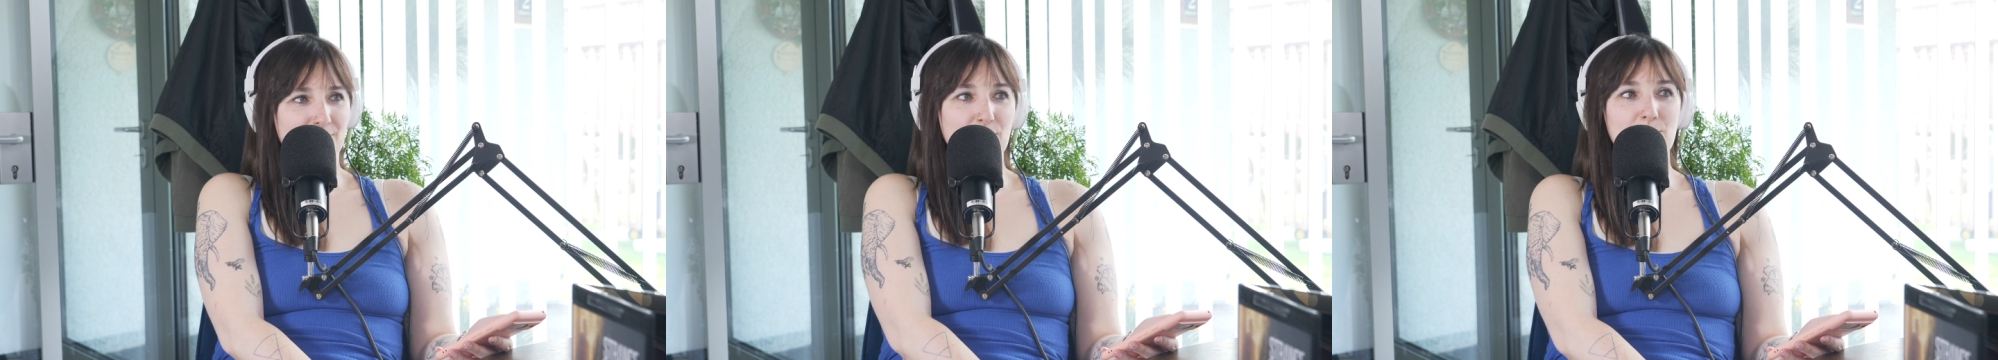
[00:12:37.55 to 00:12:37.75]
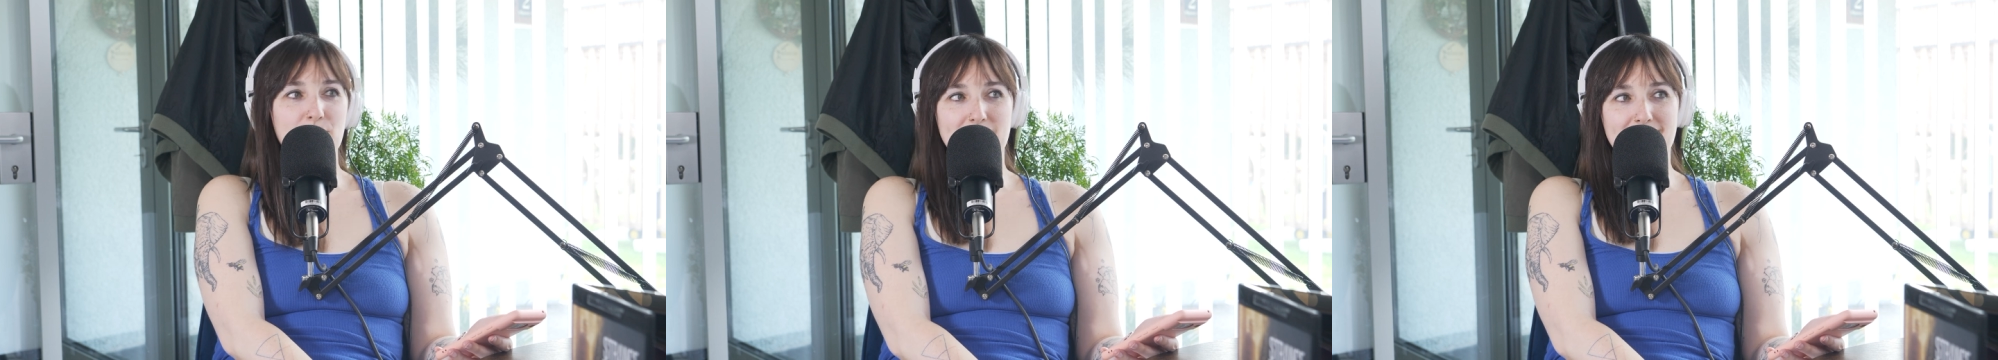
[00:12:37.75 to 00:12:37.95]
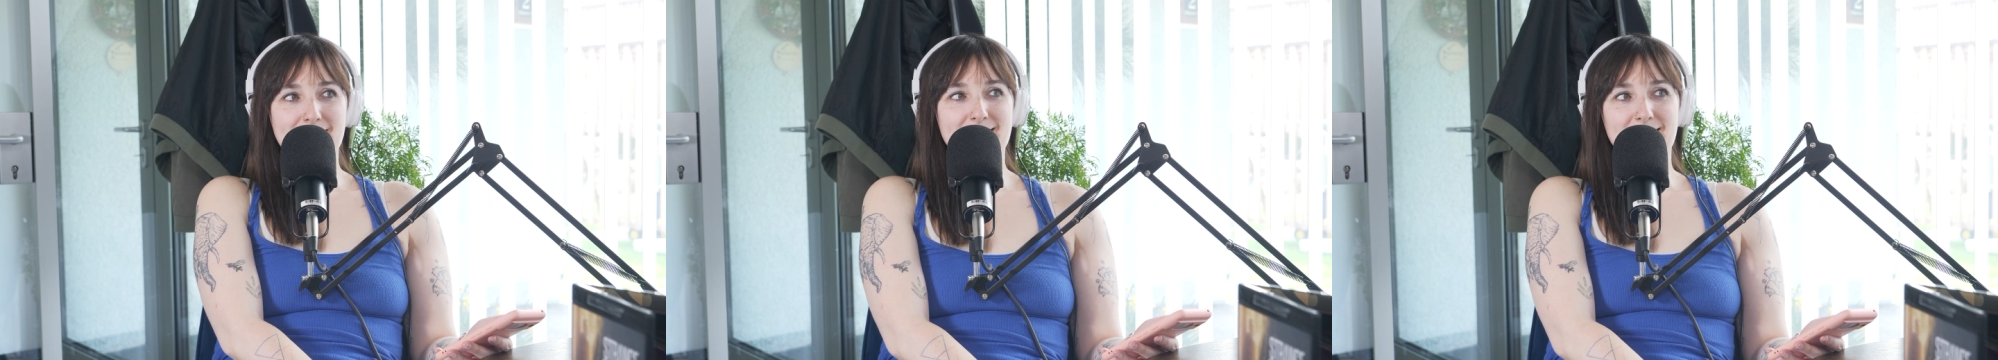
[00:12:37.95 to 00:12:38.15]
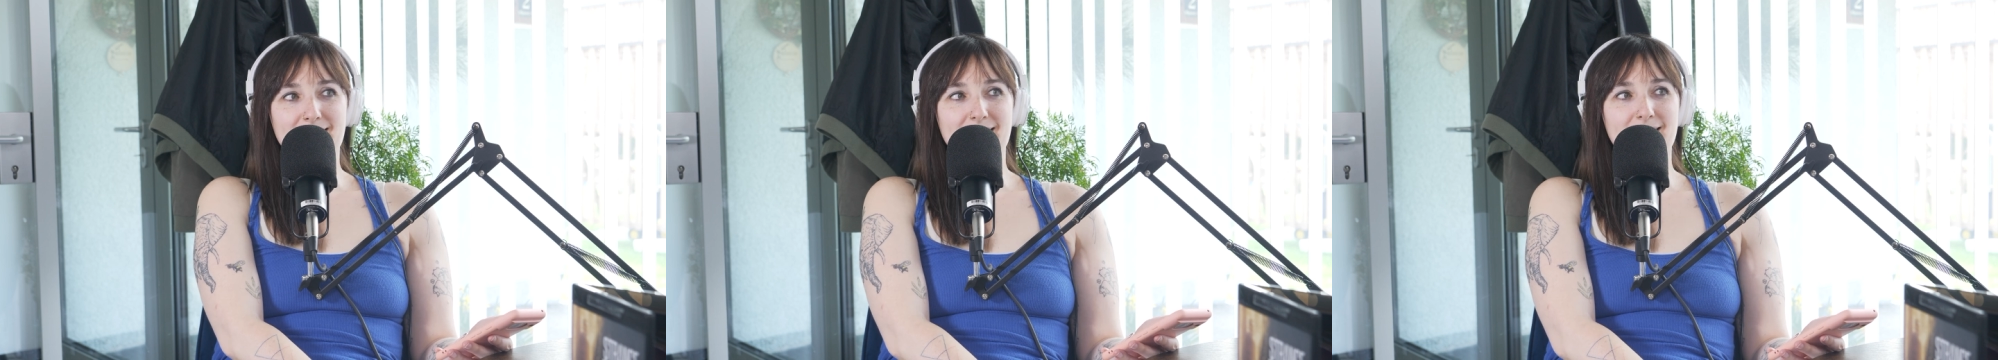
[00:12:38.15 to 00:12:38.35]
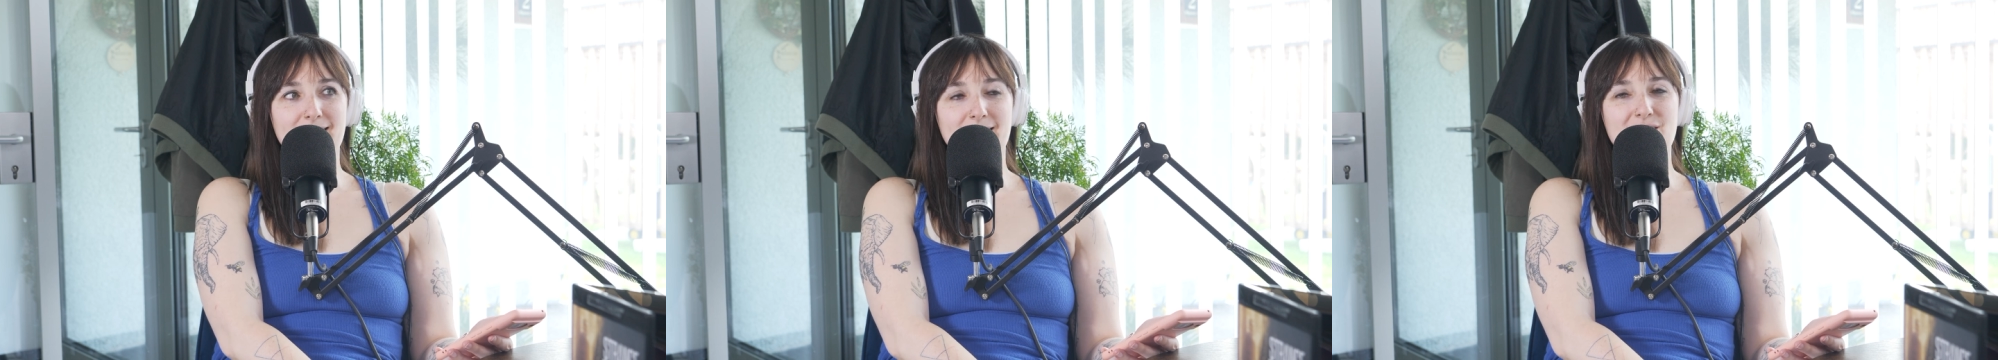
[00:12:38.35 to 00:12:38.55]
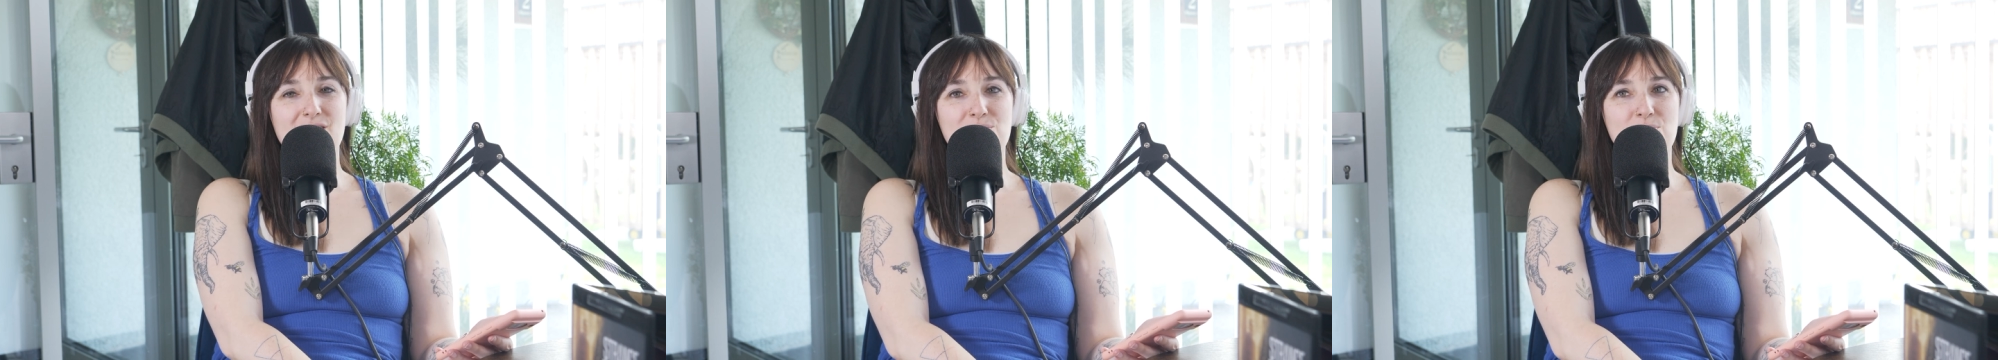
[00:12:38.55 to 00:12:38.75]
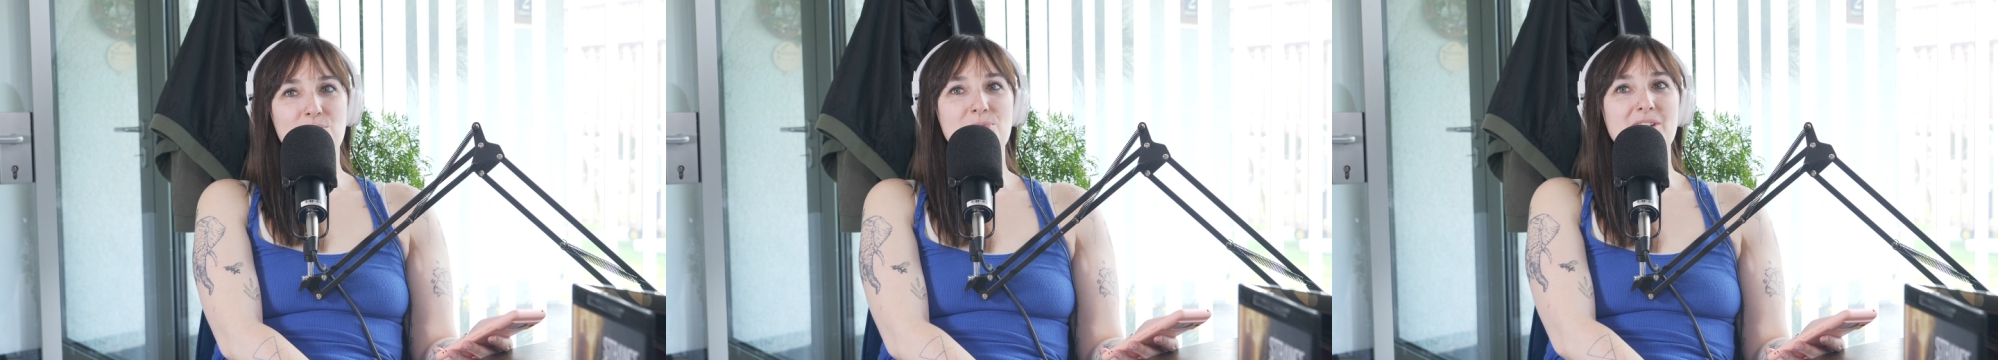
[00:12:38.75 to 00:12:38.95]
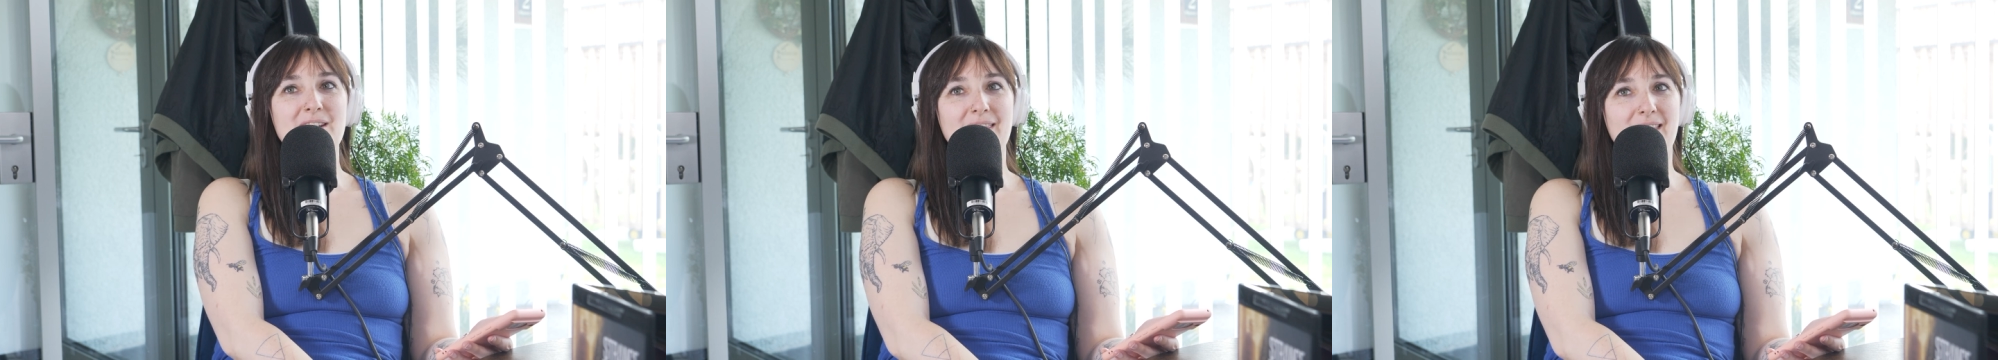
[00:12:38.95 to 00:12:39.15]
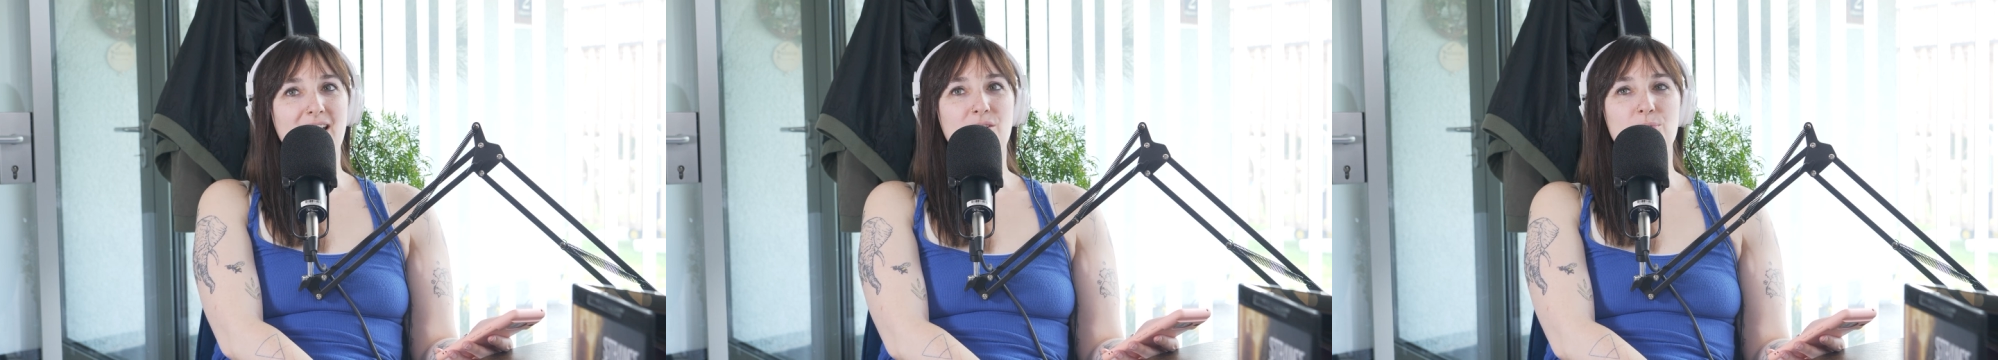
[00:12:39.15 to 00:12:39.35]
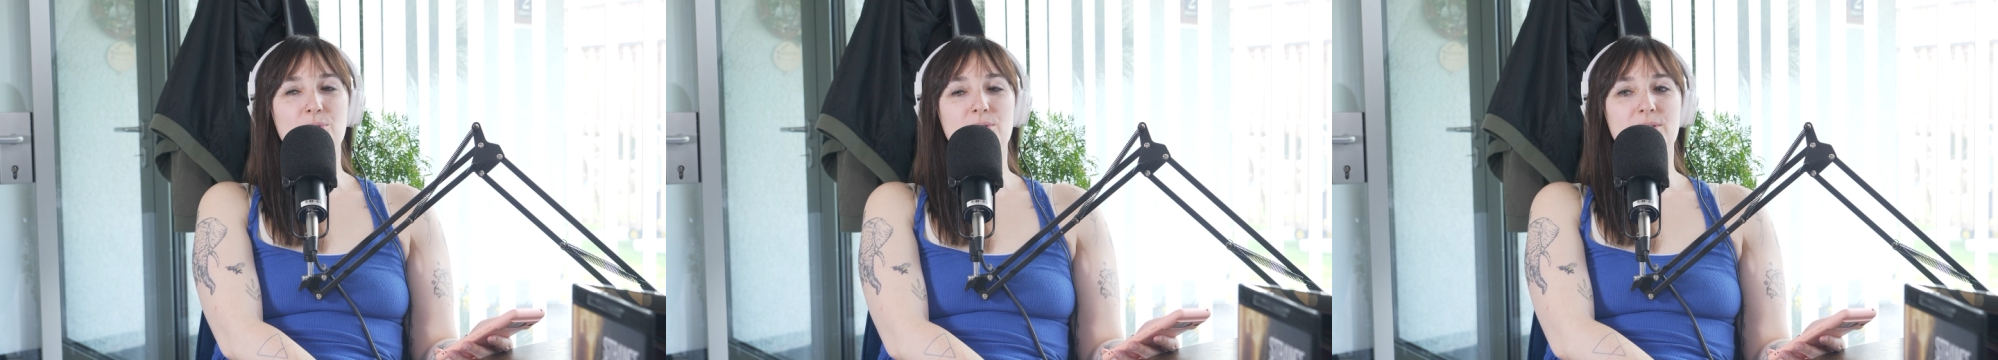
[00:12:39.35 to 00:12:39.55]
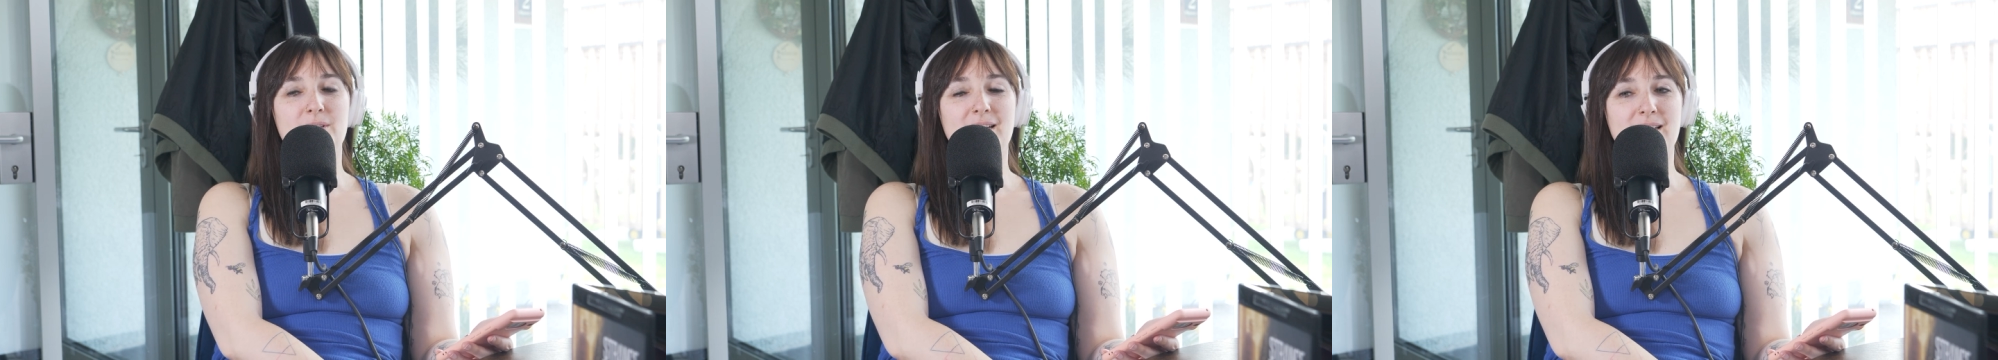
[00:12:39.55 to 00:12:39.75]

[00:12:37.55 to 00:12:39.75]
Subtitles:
cool to see a woman in that role.